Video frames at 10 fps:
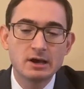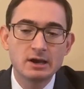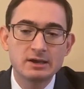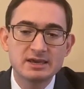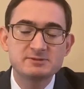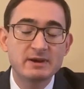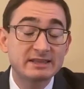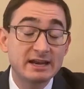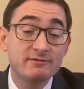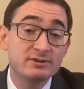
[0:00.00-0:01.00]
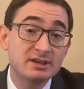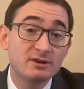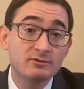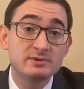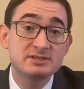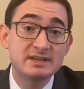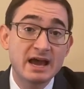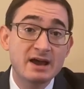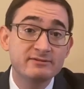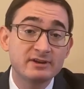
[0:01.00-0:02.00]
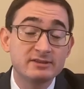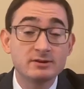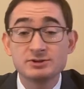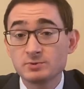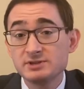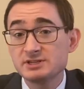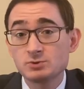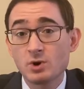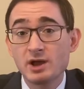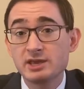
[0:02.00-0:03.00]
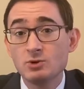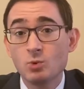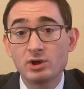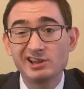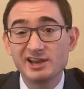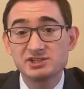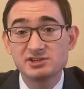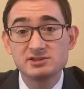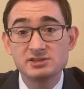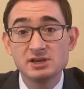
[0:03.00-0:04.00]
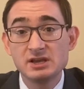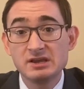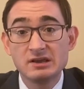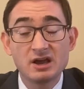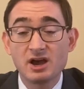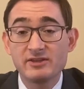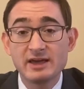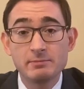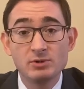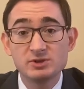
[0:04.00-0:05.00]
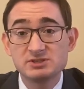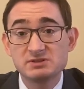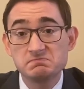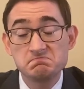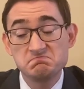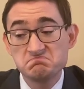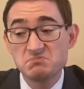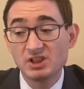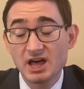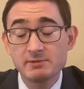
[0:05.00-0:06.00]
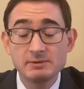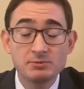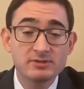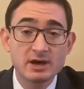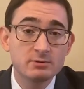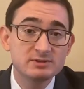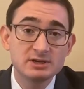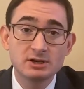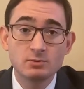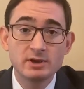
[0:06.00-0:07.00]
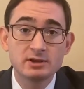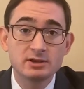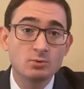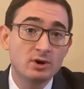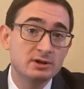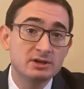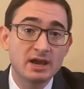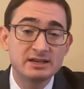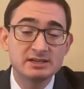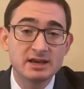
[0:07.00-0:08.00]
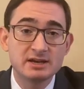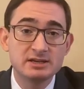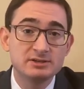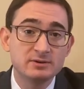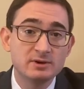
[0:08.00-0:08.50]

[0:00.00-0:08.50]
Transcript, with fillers: he expected everything from his staff, and there's reasons why he won elections that a lot of people thought he wasn't going to win. He won in 1992, he